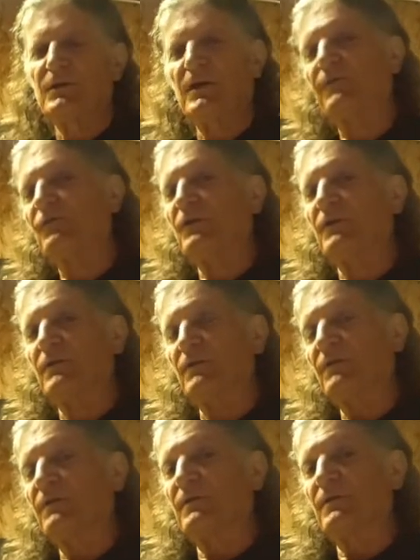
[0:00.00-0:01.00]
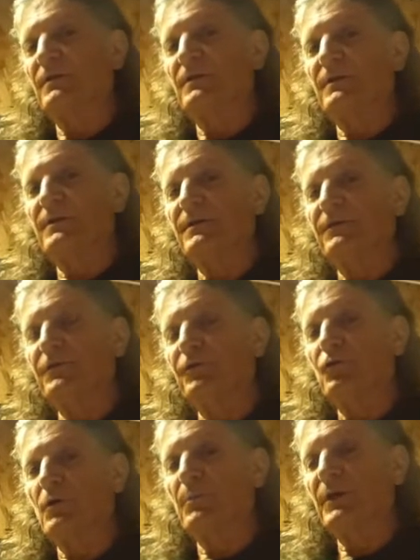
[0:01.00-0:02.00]
you have to
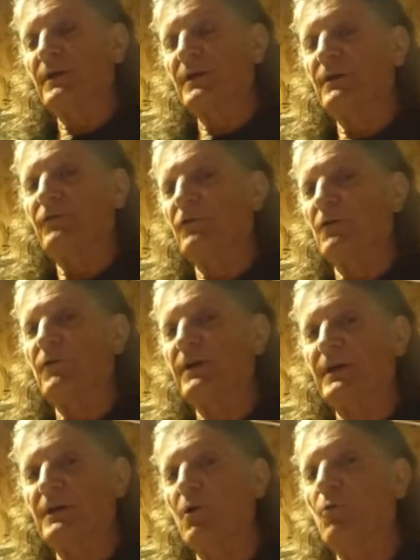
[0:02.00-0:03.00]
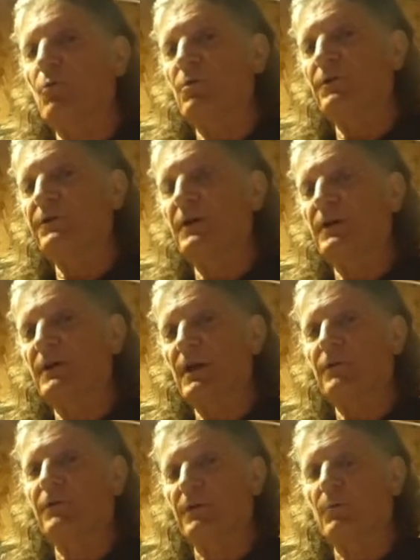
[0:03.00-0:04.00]
determine, is there any gold
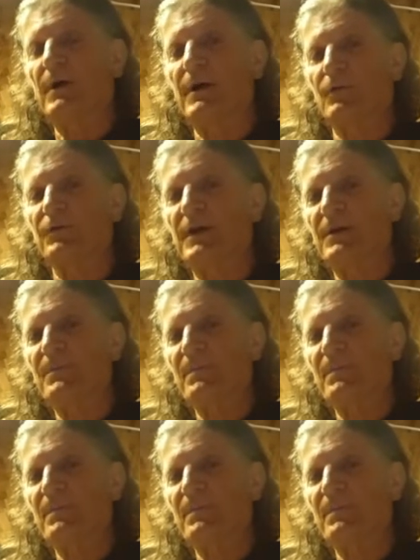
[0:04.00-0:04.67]
under the ground?